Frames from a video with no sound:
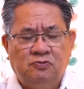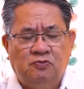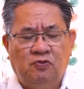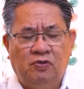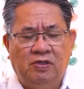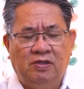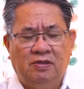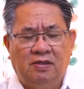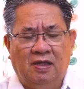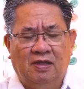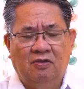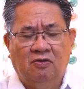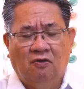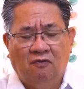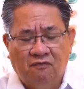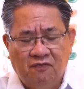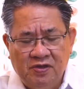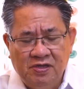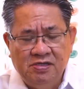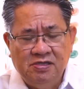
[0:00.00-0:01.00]
with an
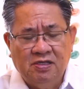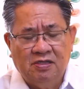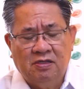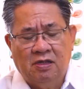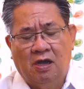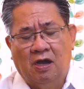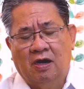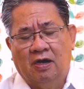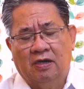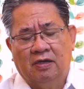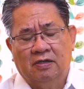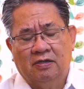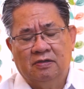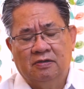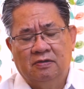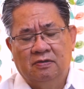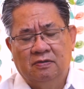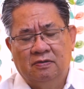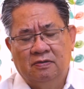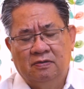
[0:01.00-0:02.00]
obedient heart,
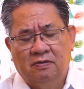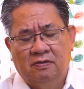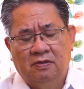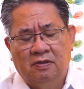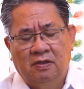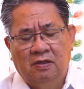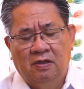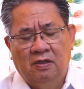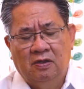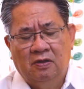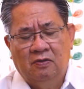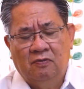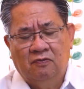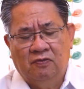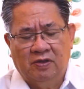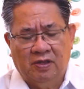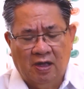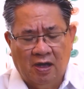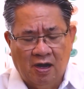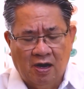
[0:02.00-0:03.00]

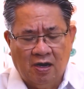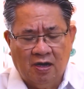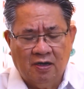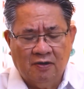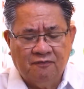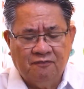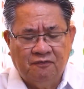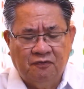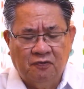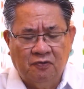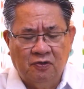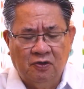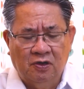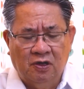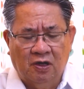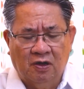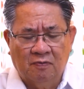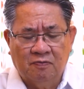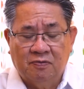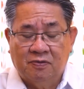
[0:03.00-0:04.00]
with a heart full
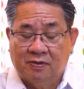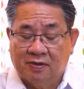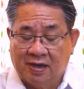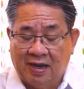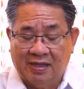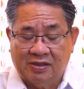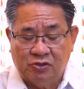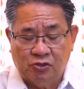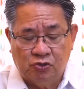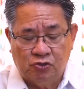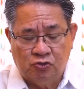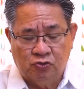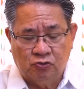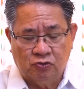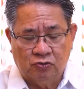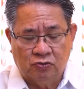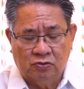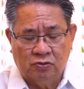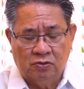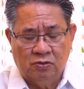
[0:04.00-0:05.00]
of
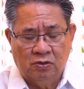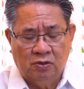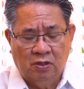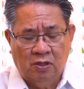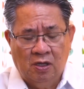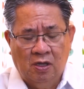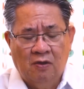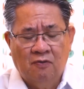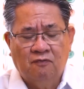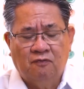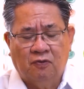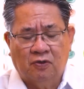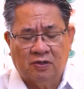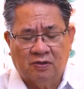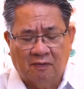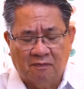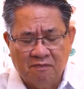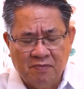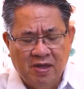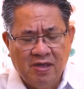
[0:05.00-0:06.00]
gratitude for
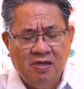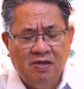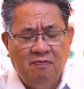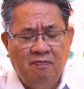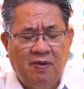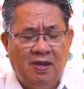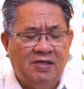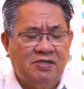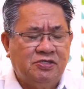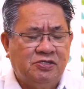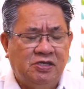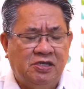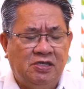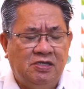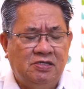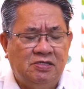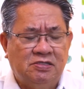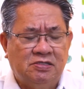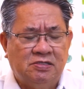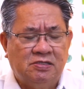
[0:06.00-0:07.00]
the many
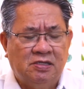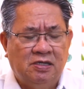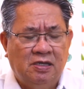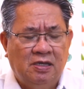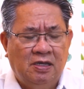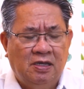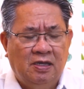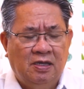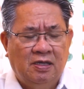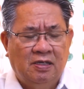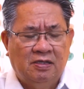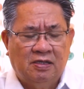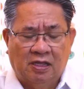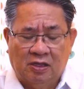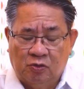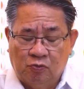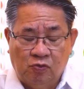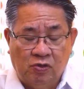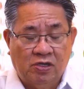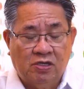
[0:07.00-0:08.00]
blessings
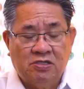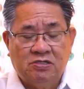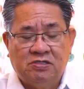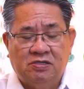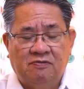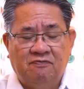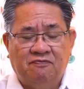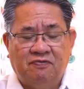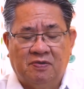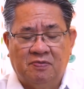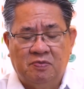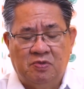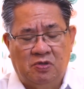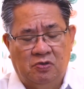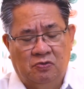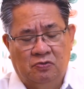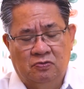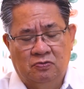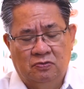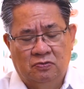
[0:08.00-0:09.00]
that we receive from
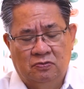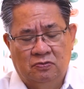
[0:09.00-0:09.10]
you.